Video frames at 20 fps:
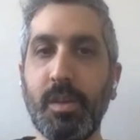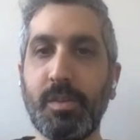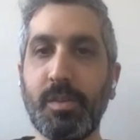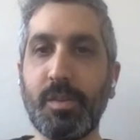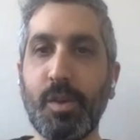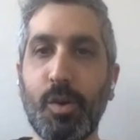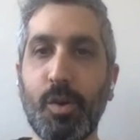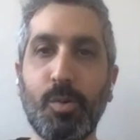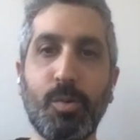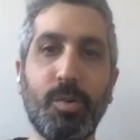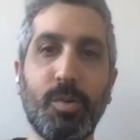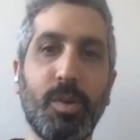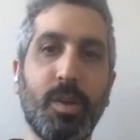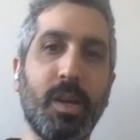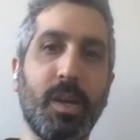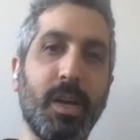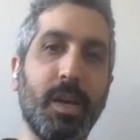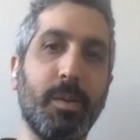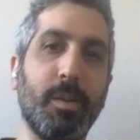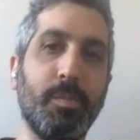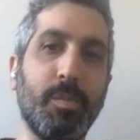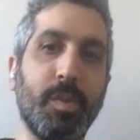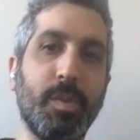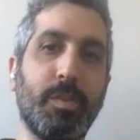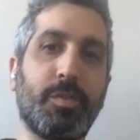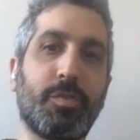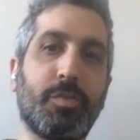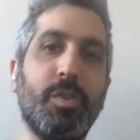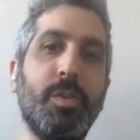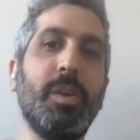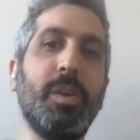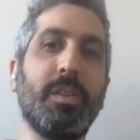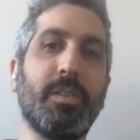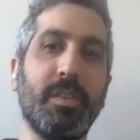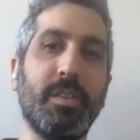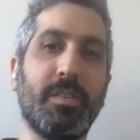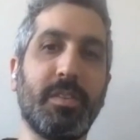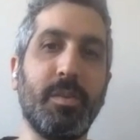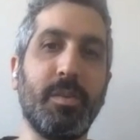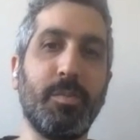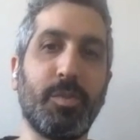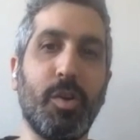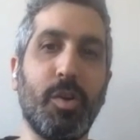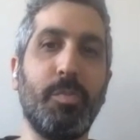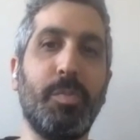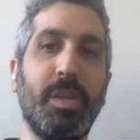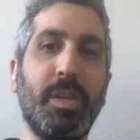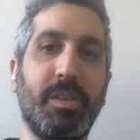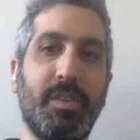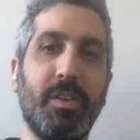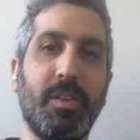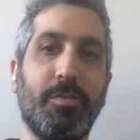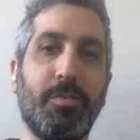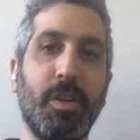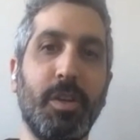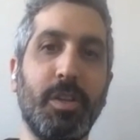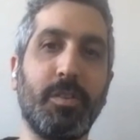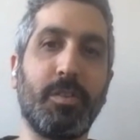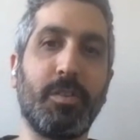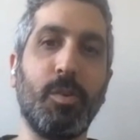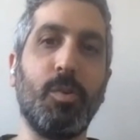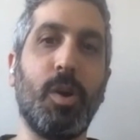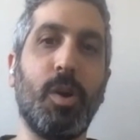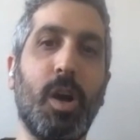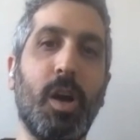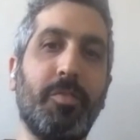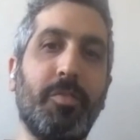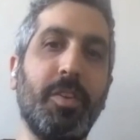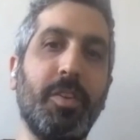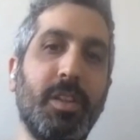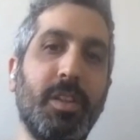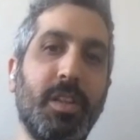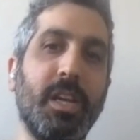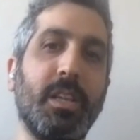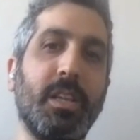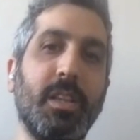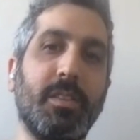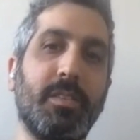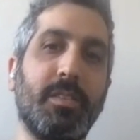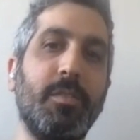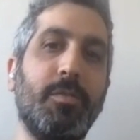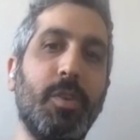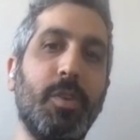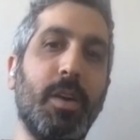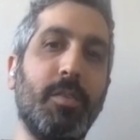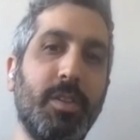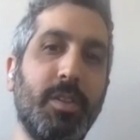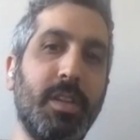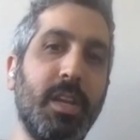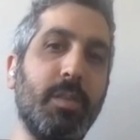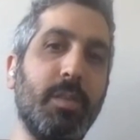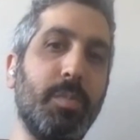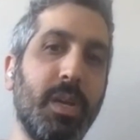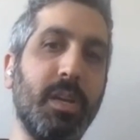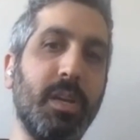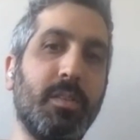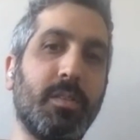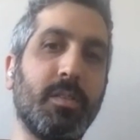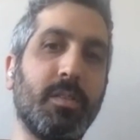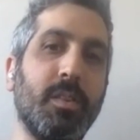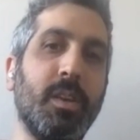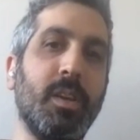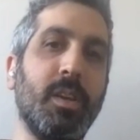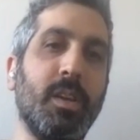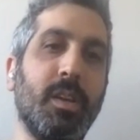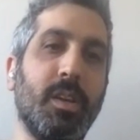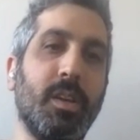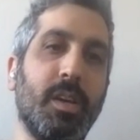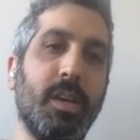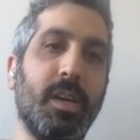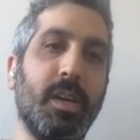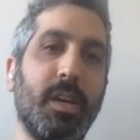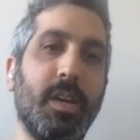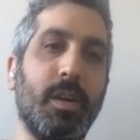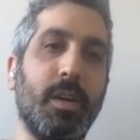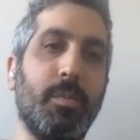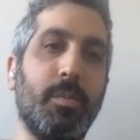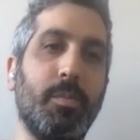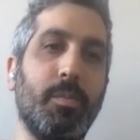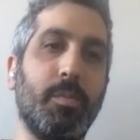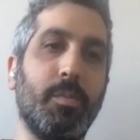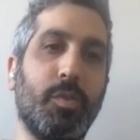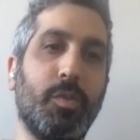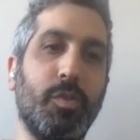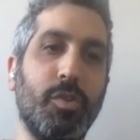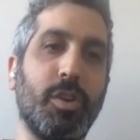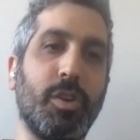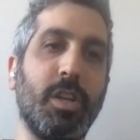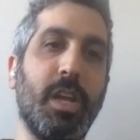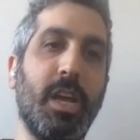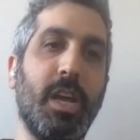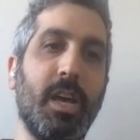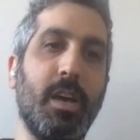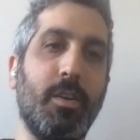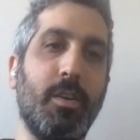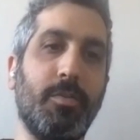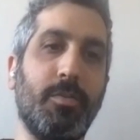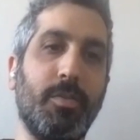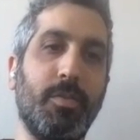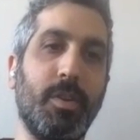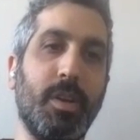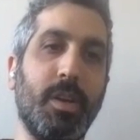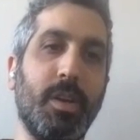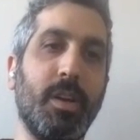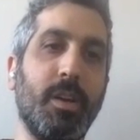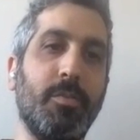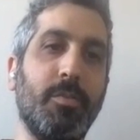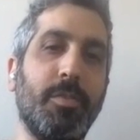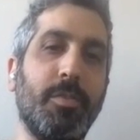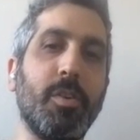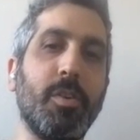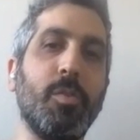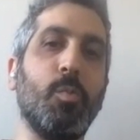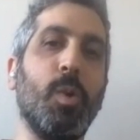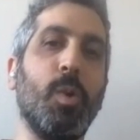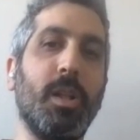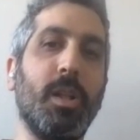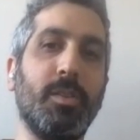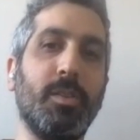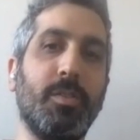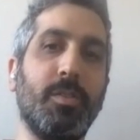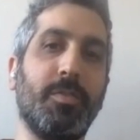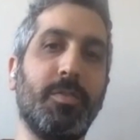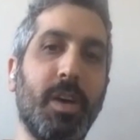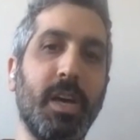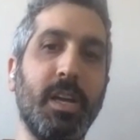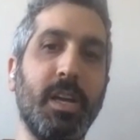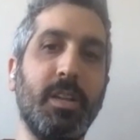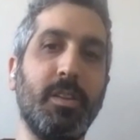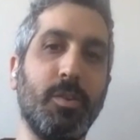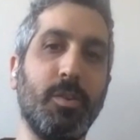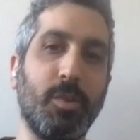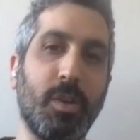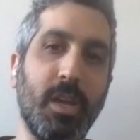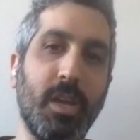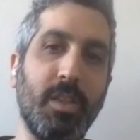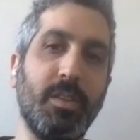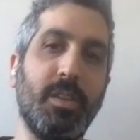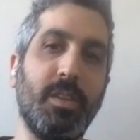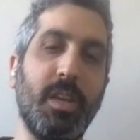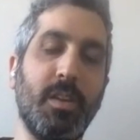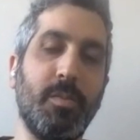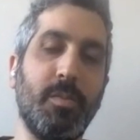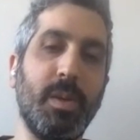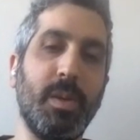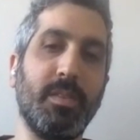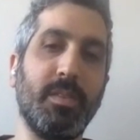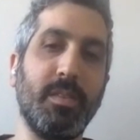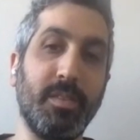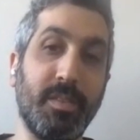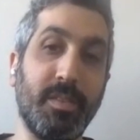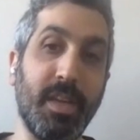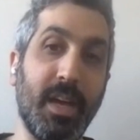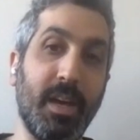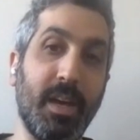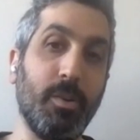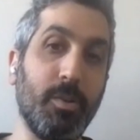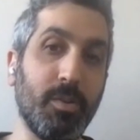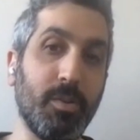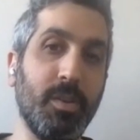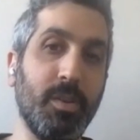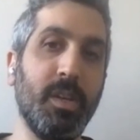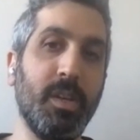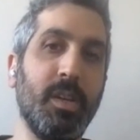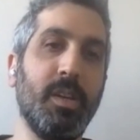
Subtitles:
So streaming systems are a bit different. So often, like let's say if you have a database, so you're going to have very well defined, okay, the database is down.